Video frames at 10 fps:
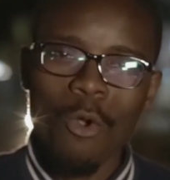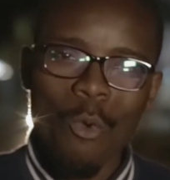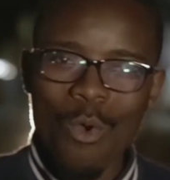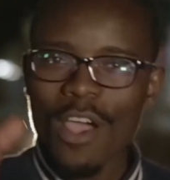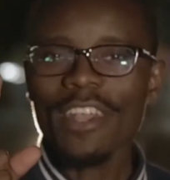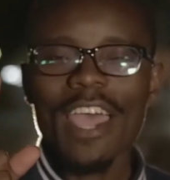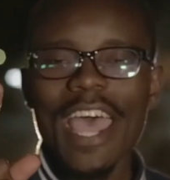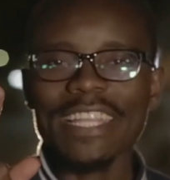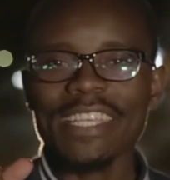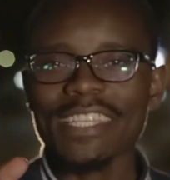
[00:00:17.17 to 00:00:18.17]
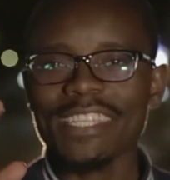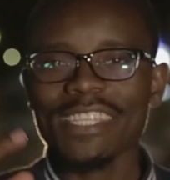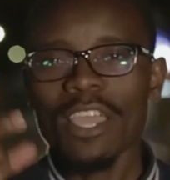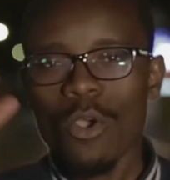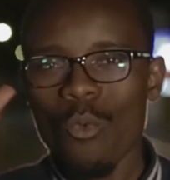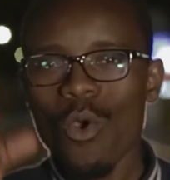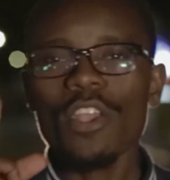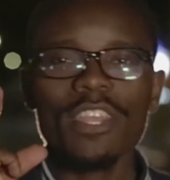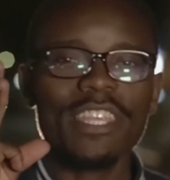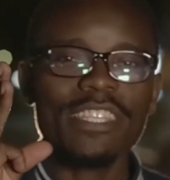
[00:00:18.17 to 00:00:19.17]
one artist,
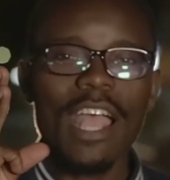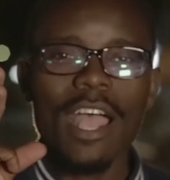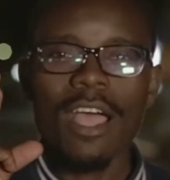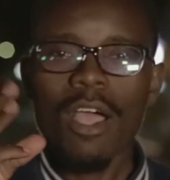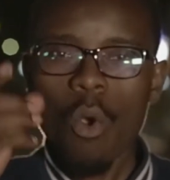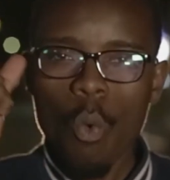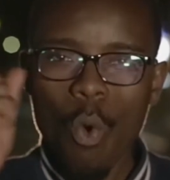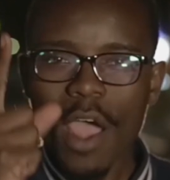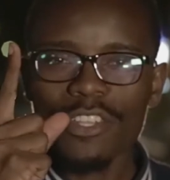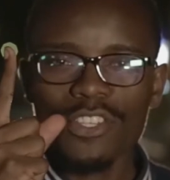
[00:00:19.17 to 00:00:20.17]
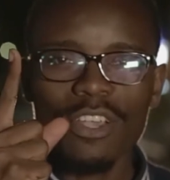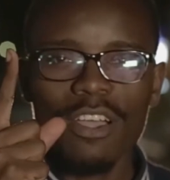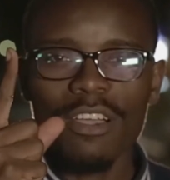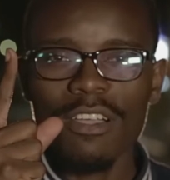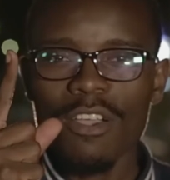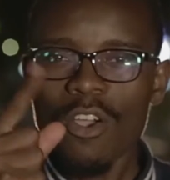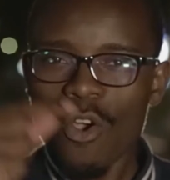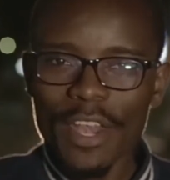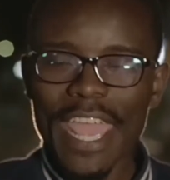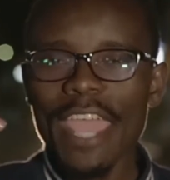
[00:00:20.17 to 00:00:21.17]
one guitar, one song
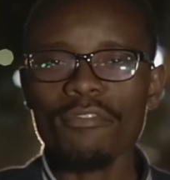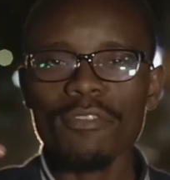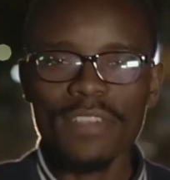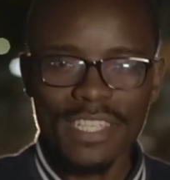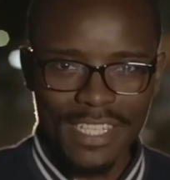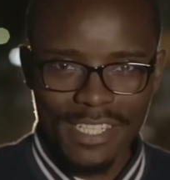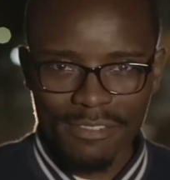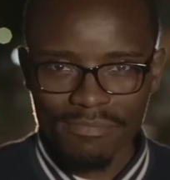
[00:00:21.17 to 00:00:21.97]
on every visit.